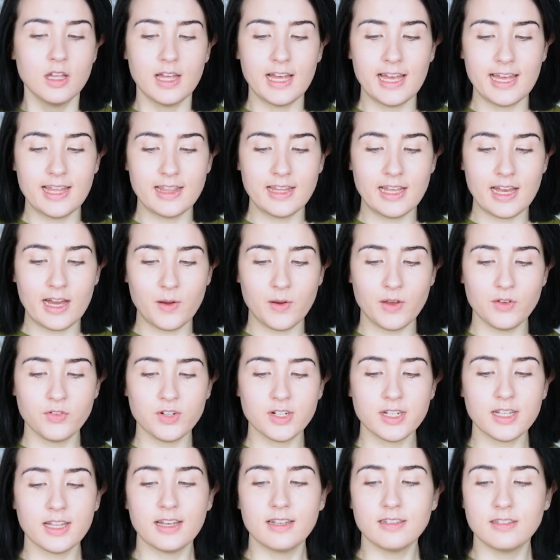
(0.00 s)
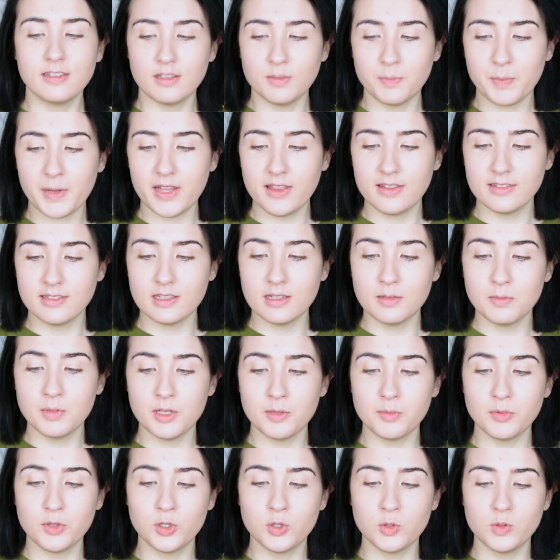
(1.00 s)
And now I realized it's by the same
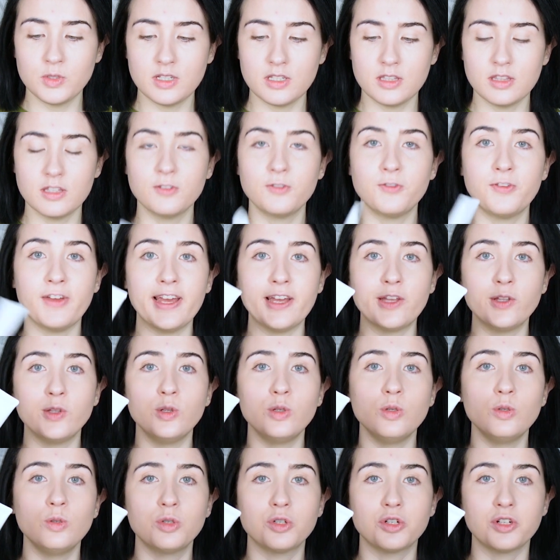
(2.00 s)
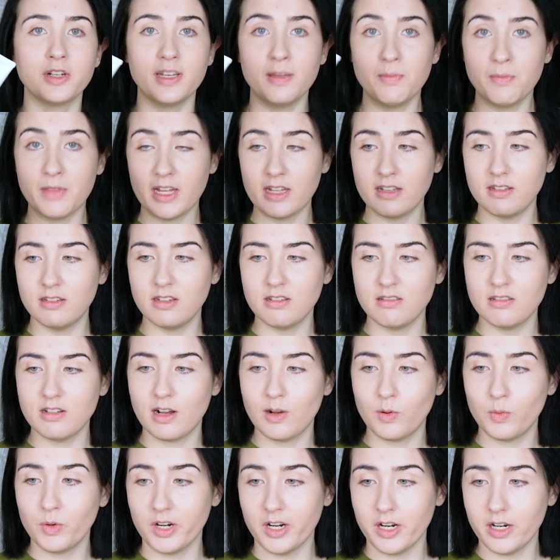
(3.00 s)
people who did the fake nude cream that did
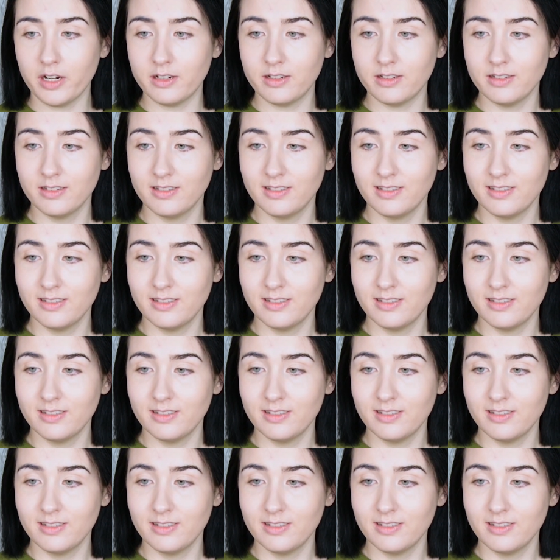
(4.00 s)
not work.